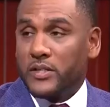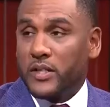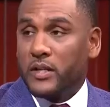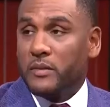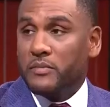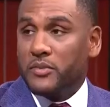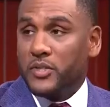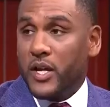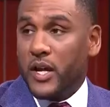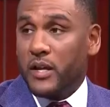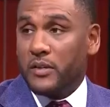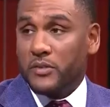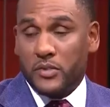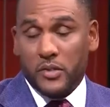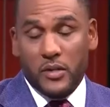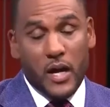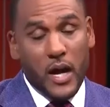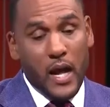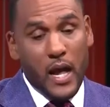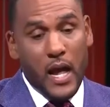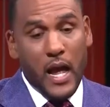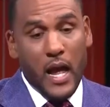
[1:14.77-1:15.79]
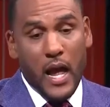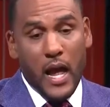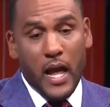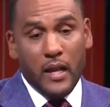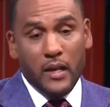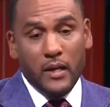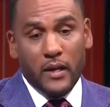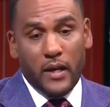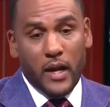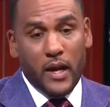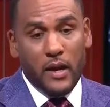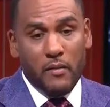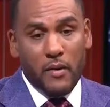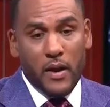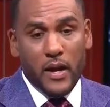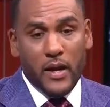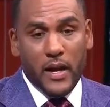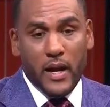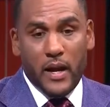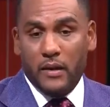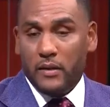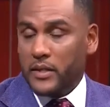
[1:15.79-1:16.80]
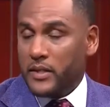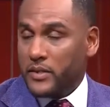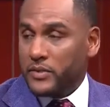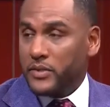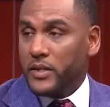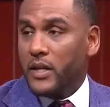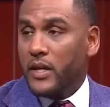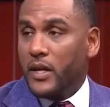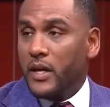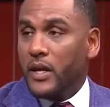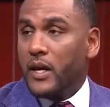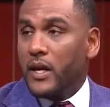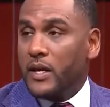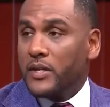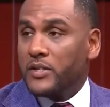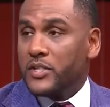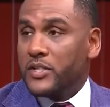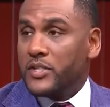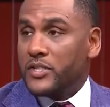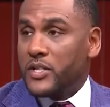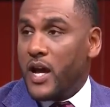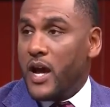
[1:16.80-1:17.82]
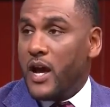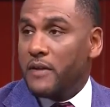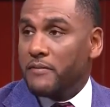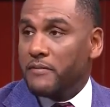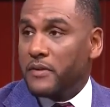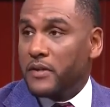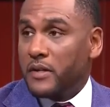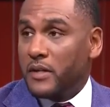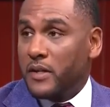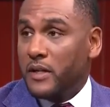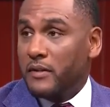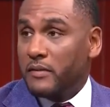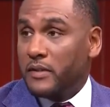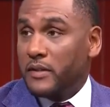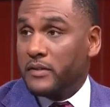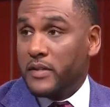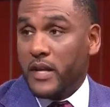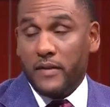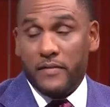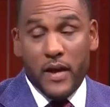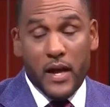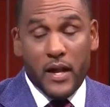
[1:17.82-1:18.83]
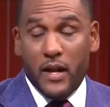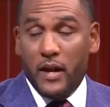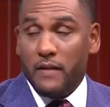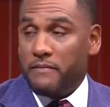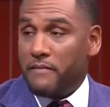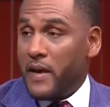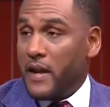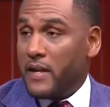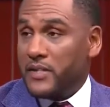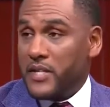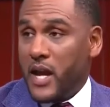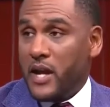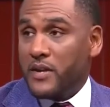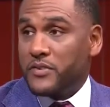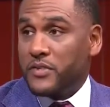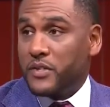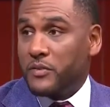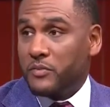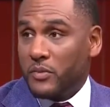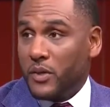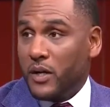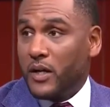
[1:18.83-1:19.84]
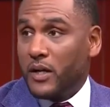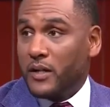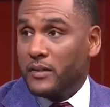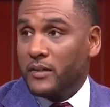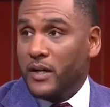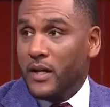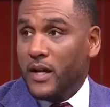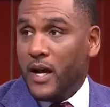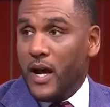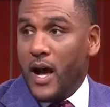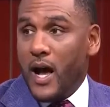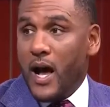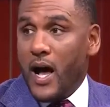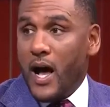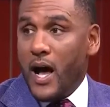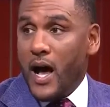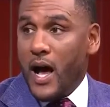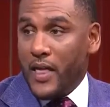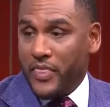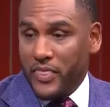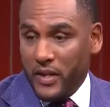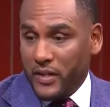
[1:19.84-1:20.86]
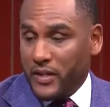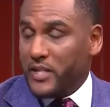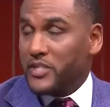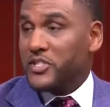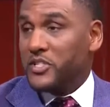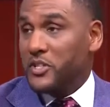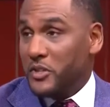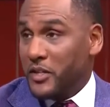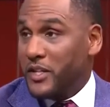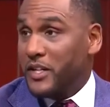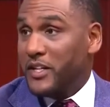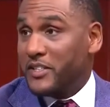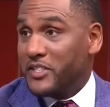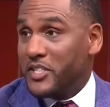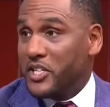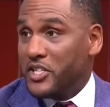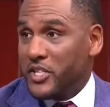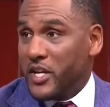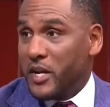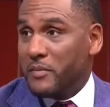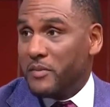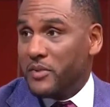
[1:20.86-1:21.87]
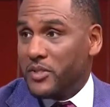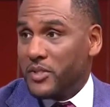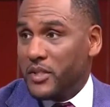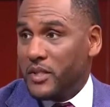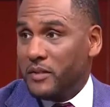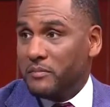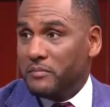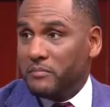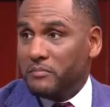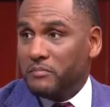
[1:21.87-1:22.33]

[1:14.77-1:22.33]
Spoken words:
slim chance. So I look at it right now as it's just time for Cleveland. They've had a fantastic run. I think they still can get to the championship,